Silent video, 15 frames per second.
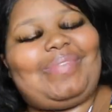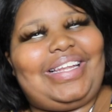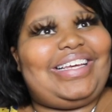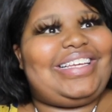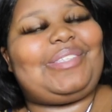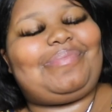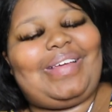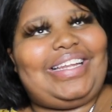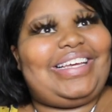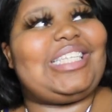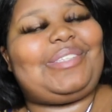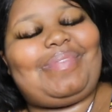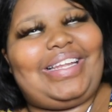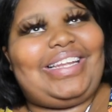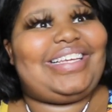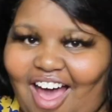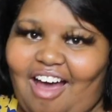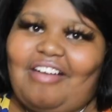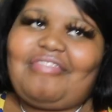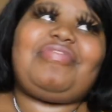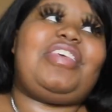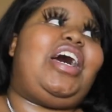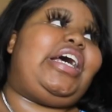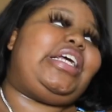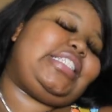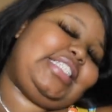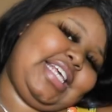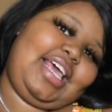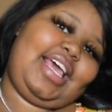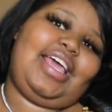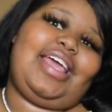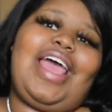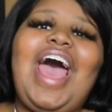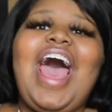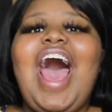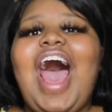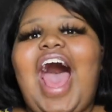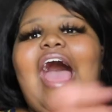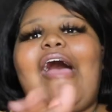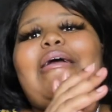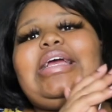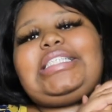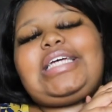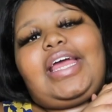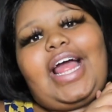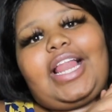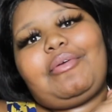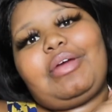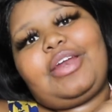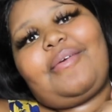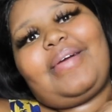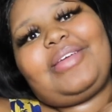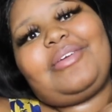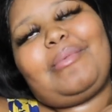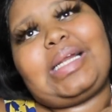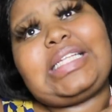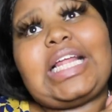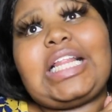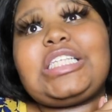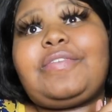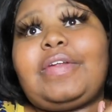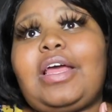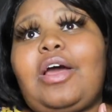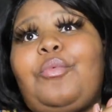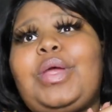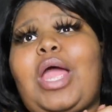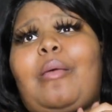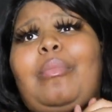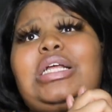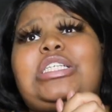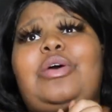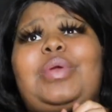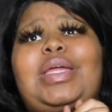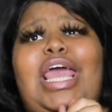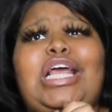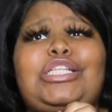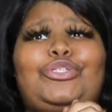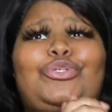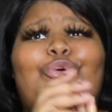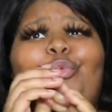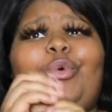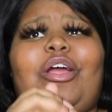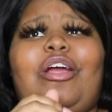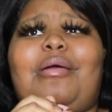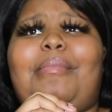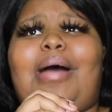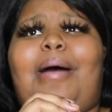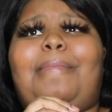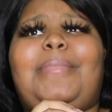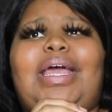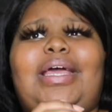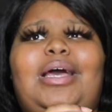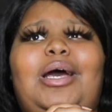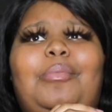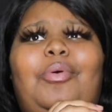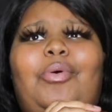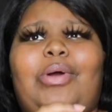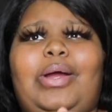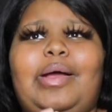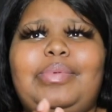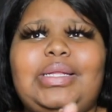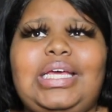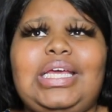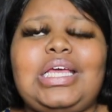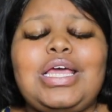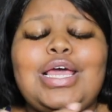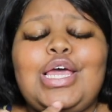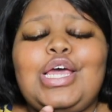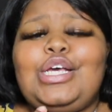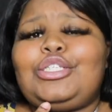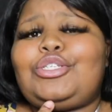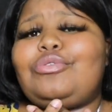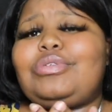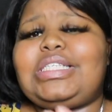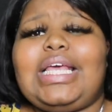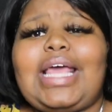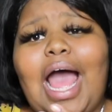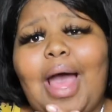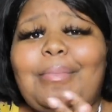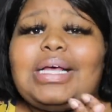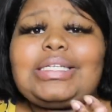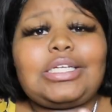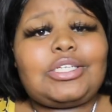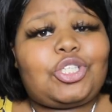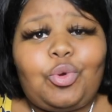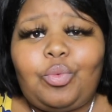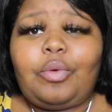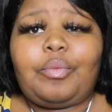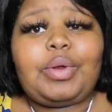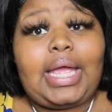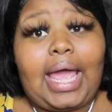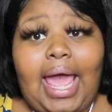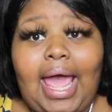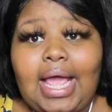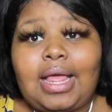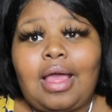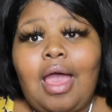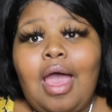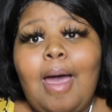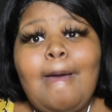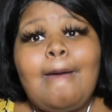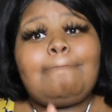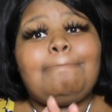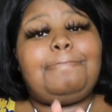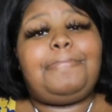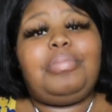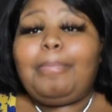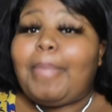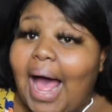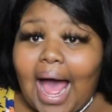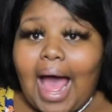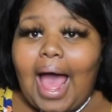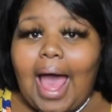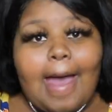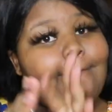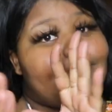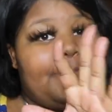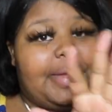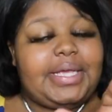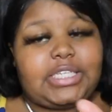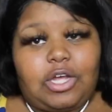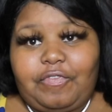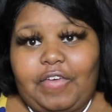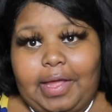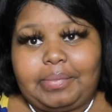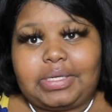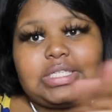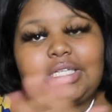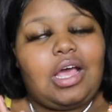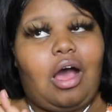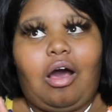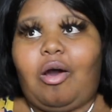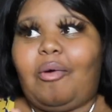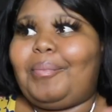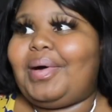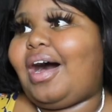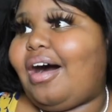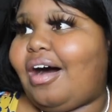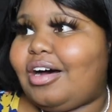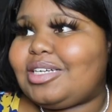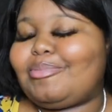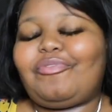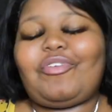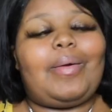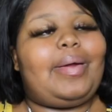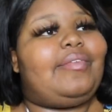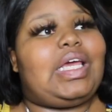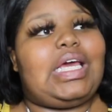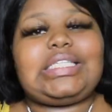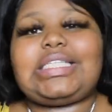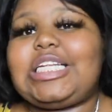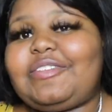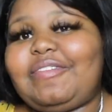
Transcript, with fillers: spill it, spill it, spill it up the tea. Alright, y'all, y'all already know what you here about to start this video. We are about to react to wearing my makeup horribly to see how my sister would react by Binks So Famous. Y'all, pause before we even get into this